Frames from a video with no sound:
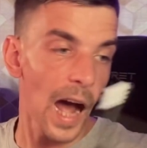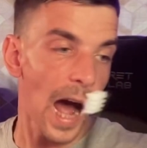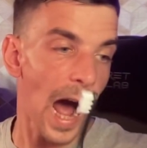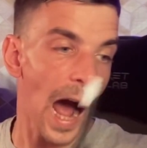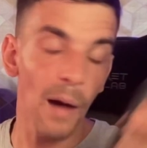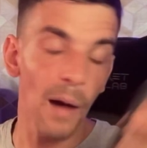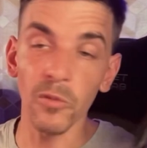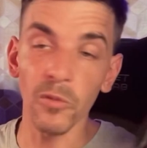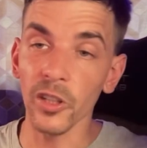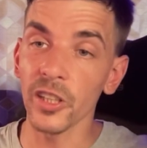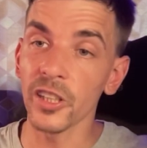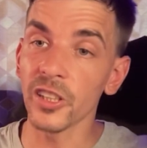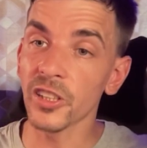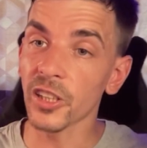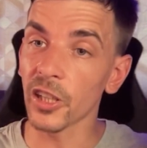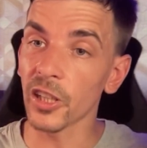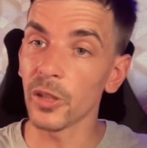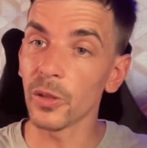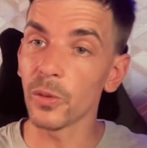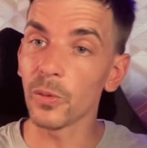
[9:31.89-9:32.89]
I'm going to
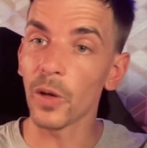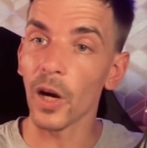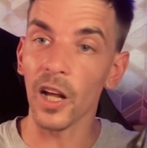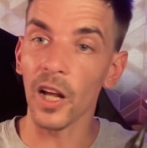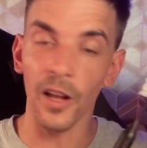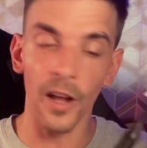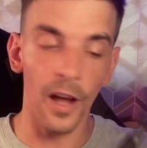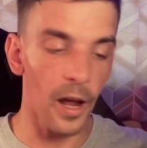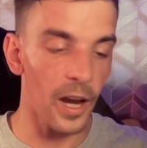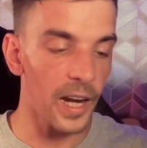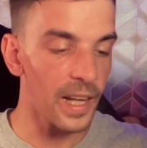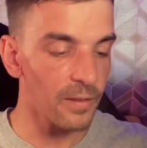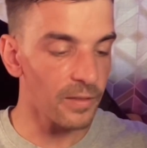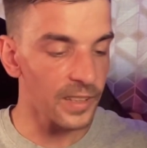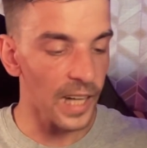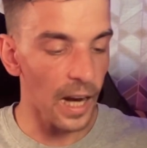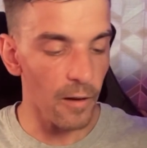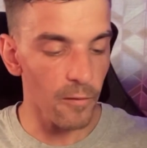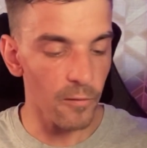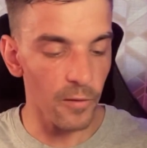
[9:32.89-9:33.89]
do an
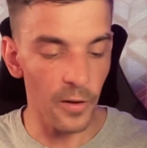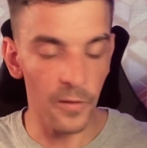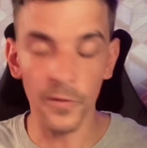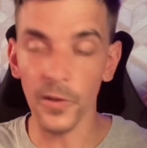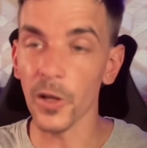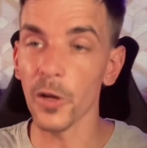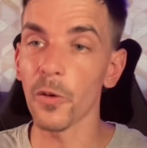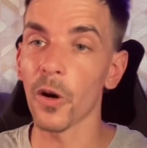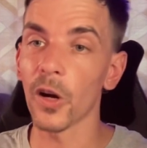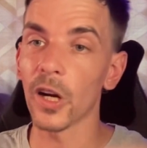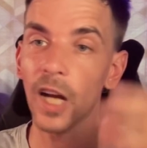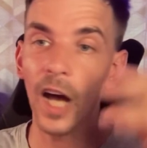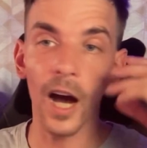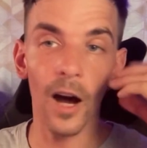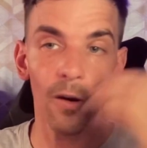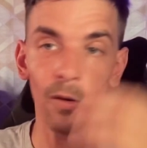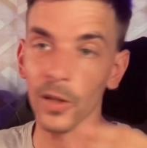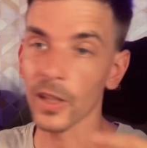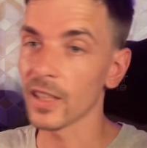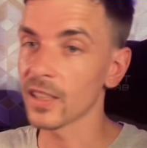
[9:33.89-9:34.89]
in-depth review on
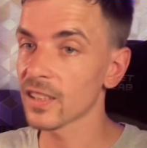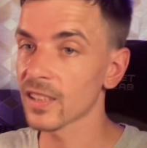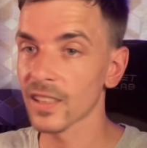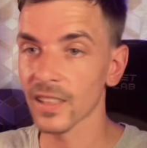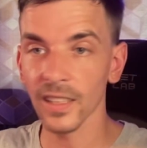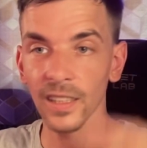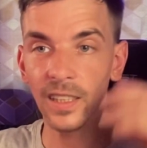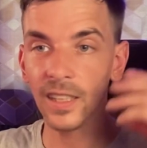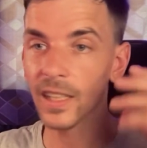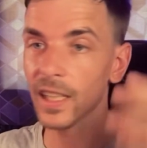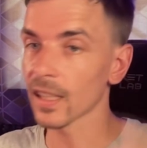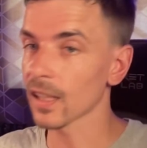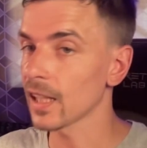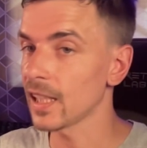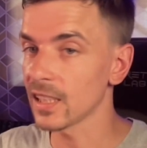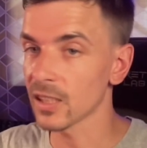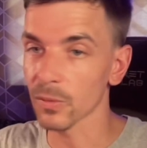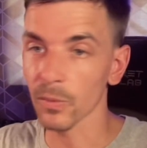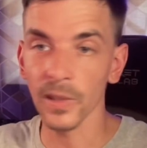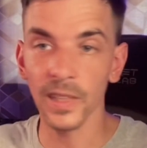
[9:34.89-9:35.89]
how this
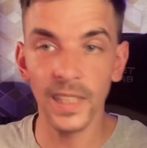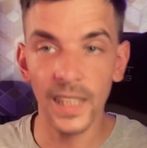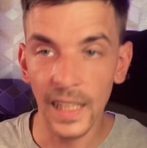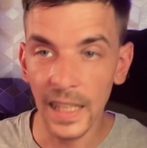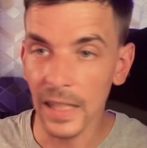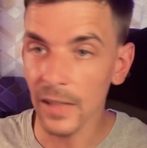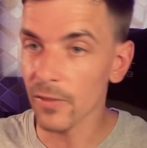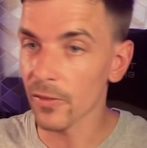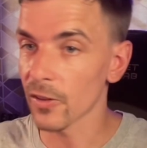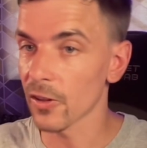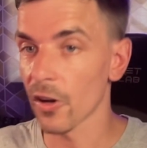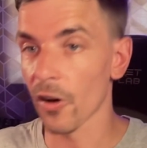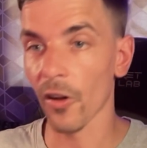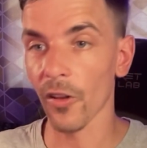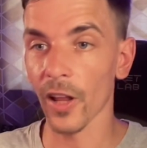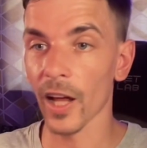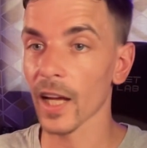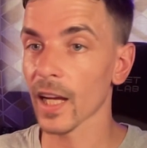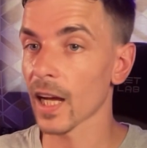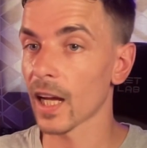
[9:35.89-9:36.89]
cleans my teeth and all
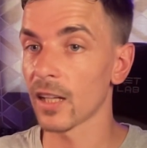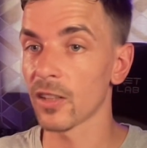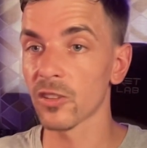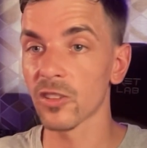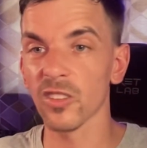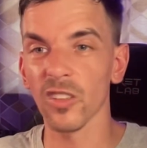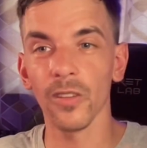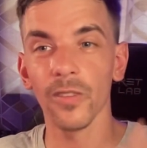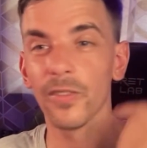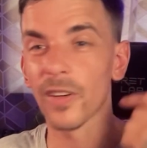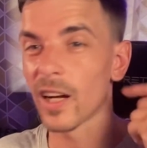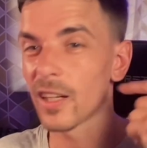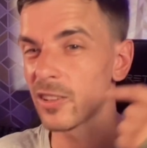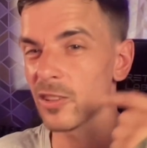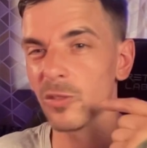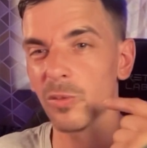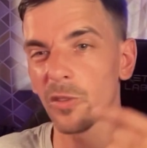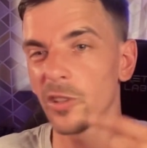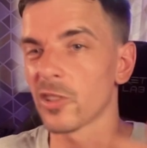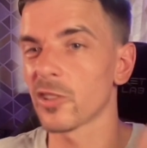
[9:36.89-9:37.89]
that kind of stuff. I
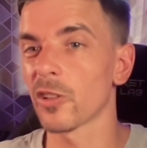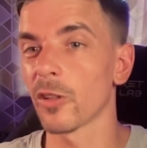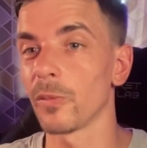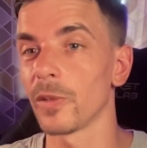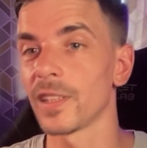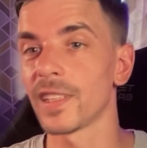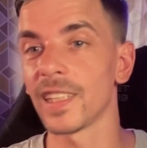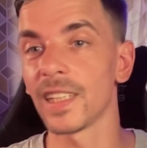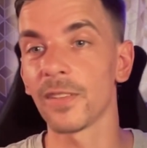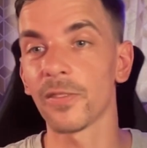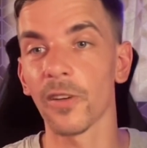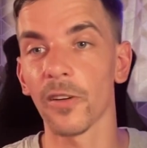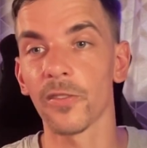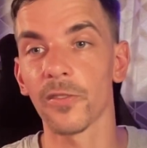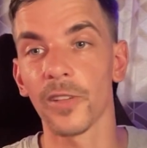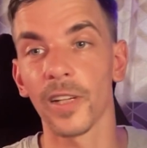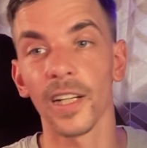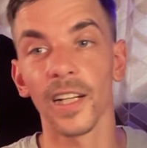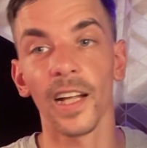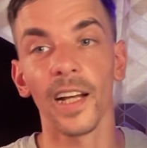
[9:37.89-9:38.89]
just want to show my teeth off,
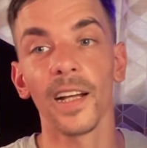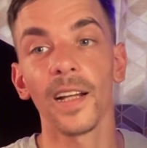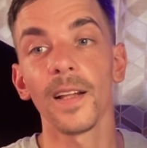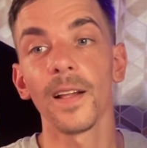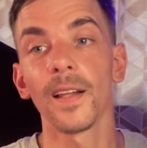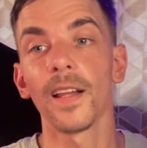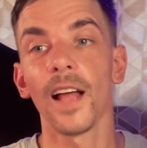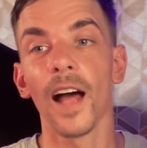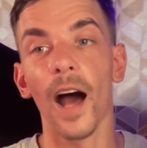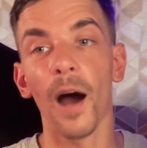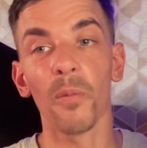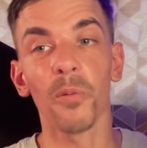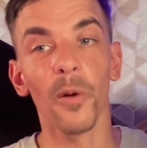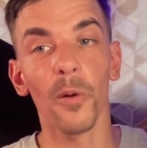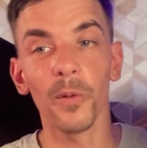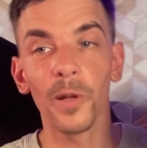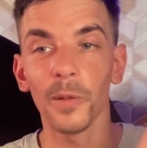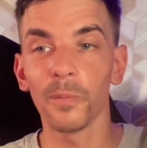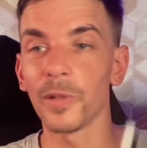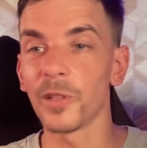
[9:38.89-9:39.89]
really. I'll
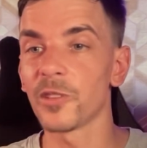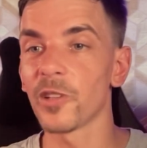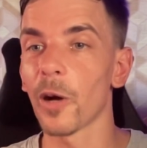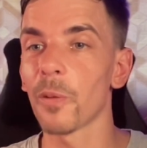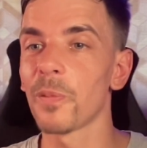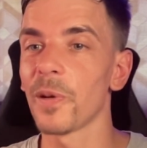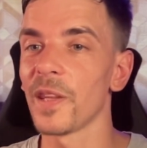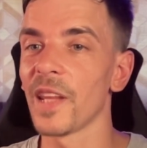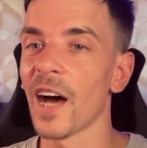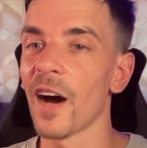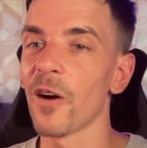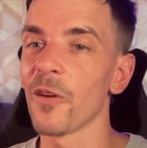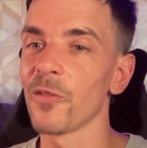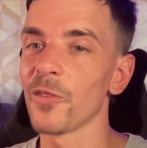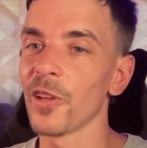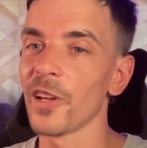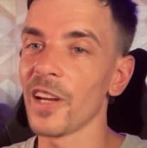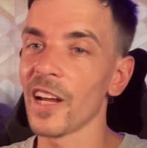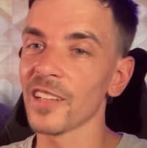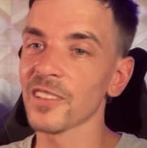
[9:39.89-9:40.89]
probably be dropping that over
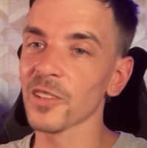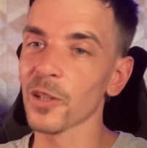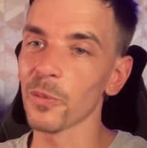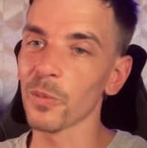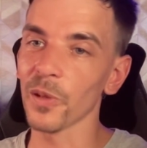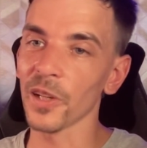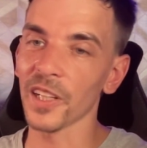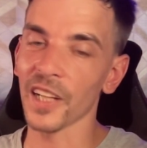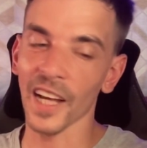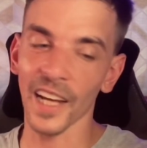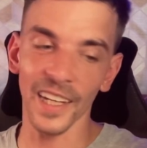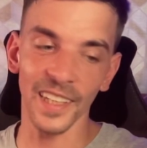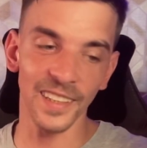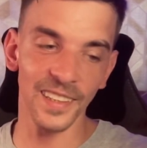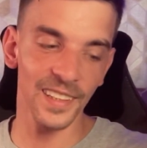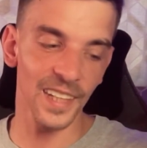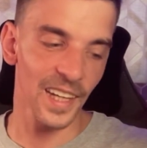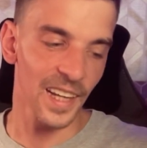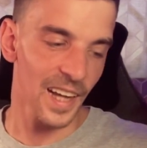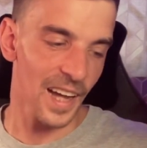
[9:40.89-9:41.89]
the next couple of
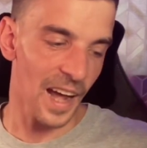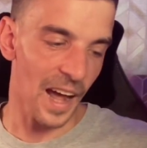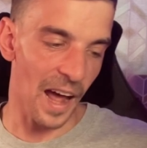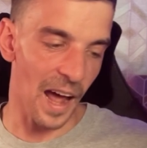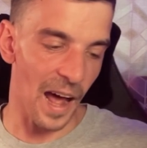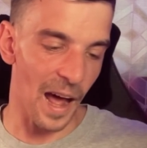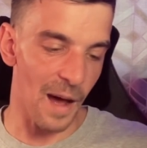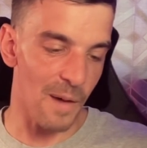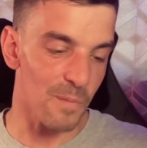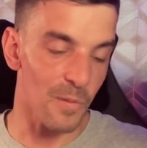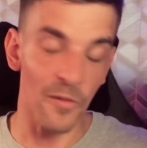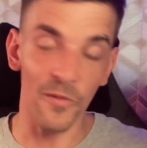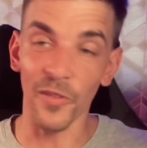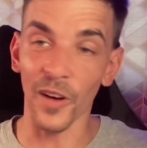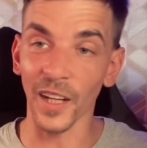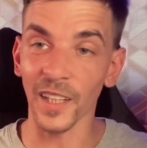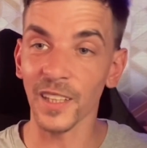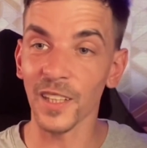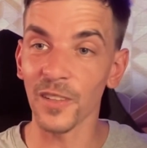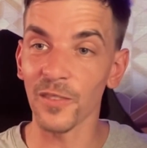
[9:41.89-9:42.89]
days. But
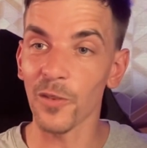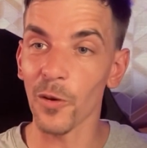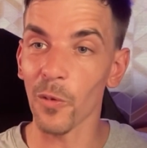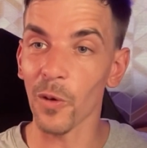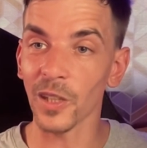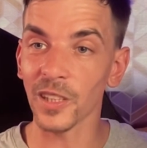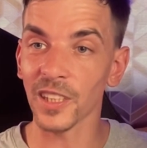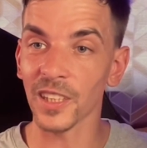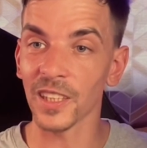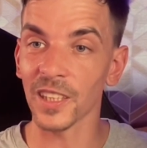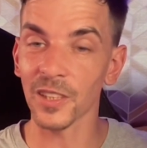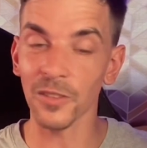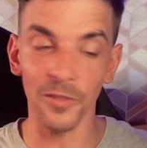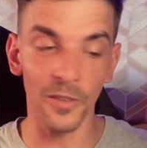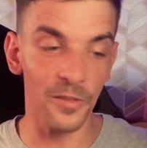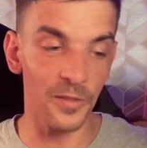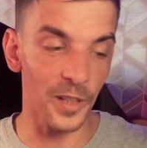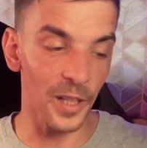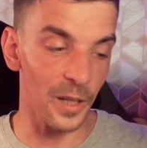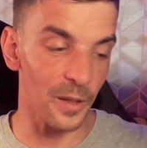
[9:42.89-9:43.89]
thank you for watching this
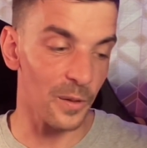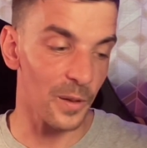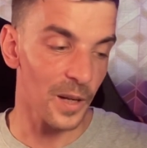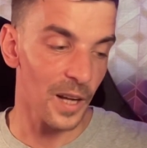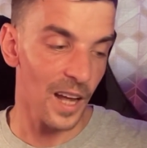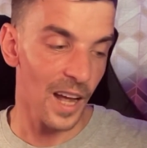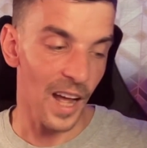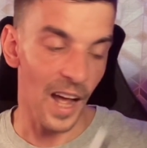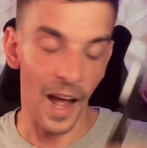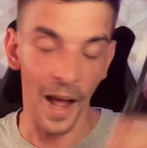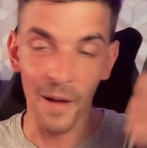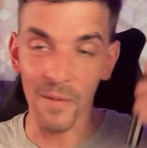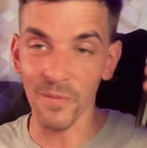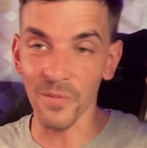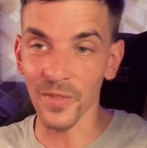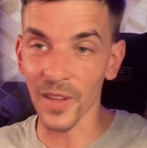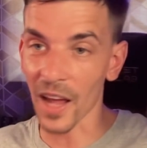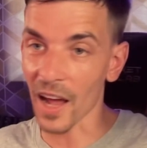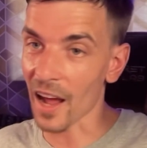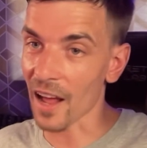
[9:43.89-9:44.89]
review.
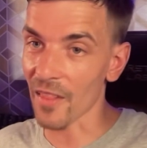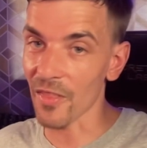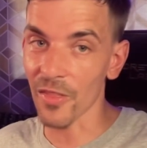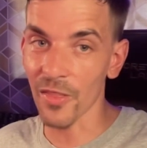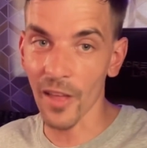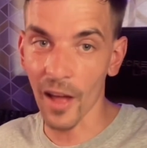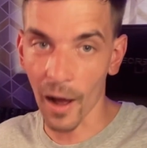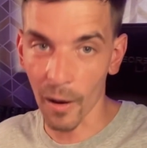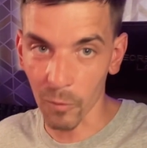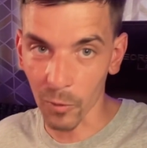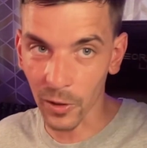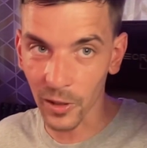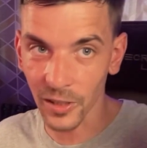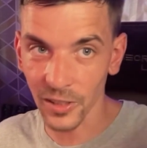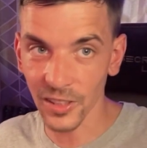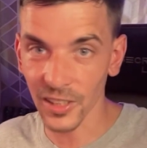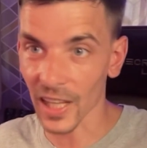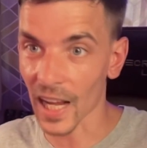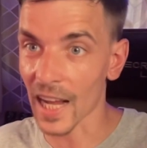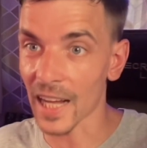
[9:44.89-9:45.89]
I want to
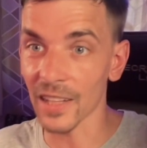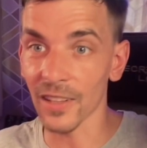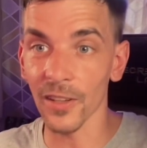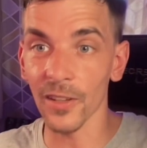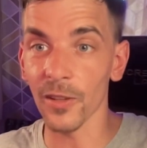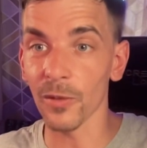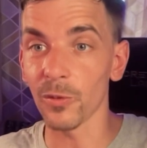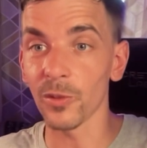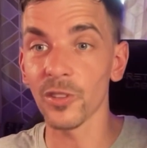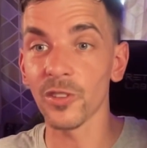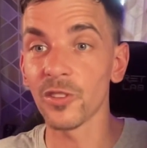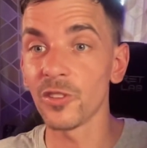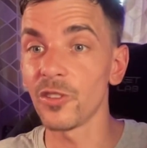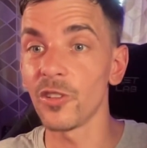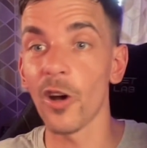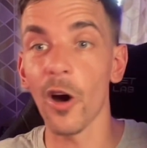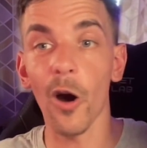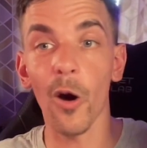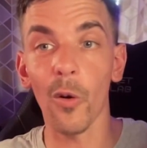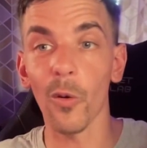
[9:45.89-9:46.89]
say that there was
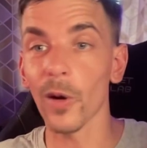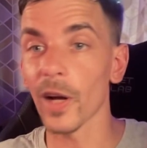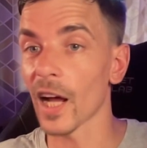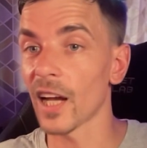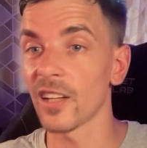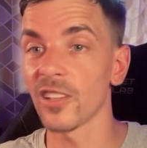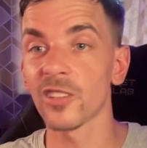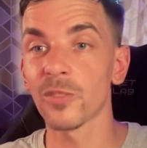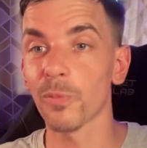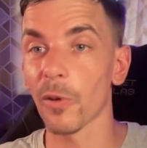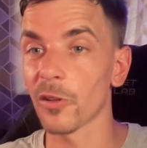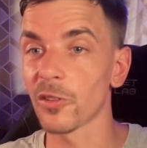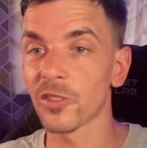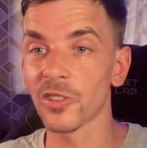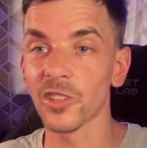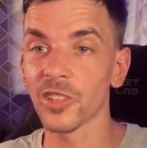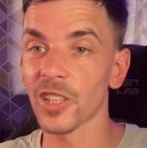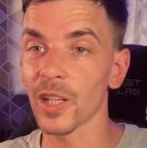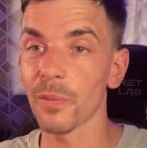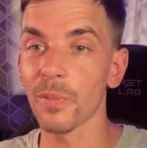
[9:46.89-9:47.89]
no kind of
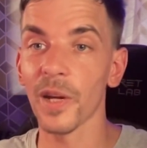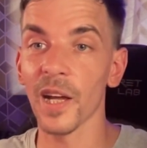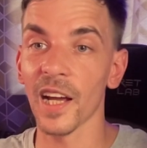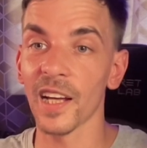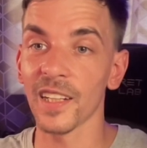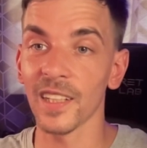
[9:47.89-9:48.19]
sponsorship here.